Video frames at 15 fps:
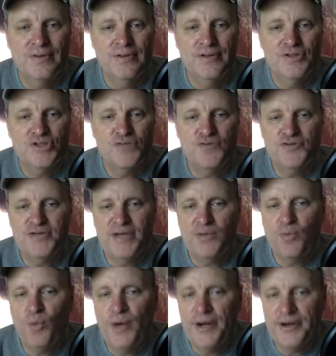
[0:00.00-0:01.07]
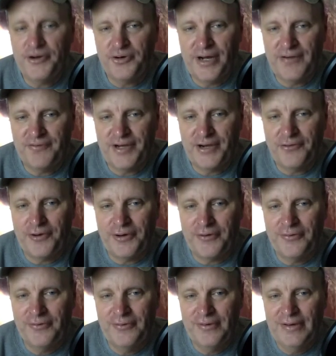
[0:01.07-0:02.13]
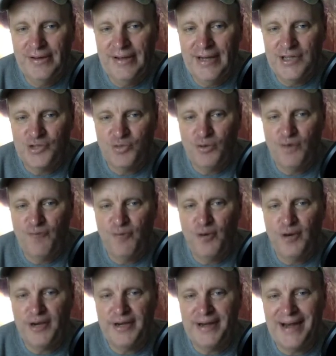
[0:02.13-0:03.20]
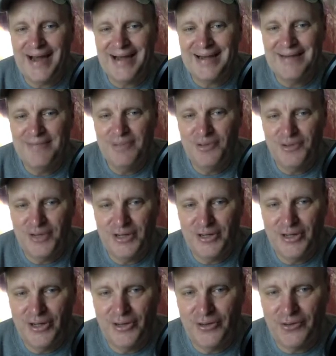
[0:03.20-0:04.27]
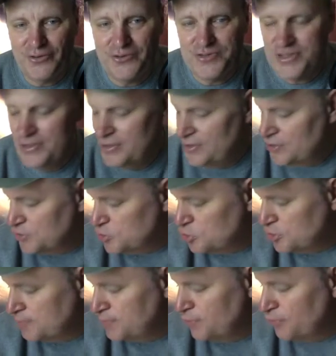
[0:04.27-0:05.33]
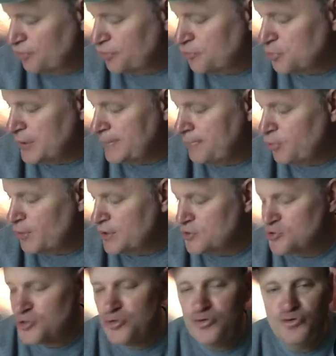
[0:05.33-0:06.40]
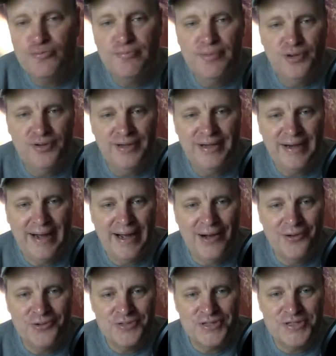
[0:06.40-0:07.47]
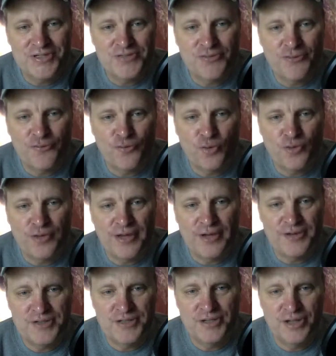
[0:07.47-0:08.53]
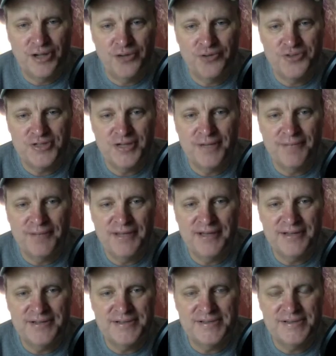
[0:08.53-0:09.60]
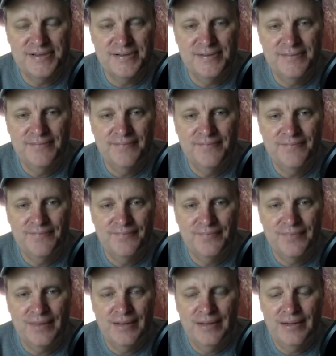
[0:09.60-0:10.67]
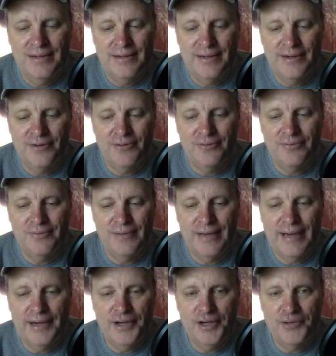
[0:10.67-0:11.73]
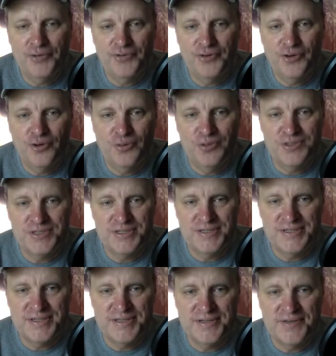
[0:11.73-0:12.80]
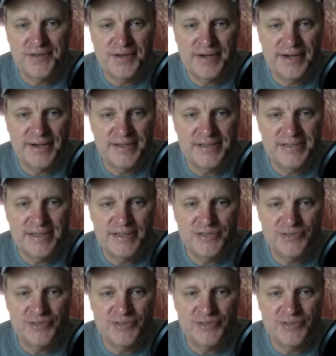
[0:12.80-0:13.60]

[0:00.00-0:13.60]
So if you take one aircraft carrier At $12.9 billion, you could build 3.2 million houses for $4,000 apiece. Now, I don't know what the homelessness is in the United States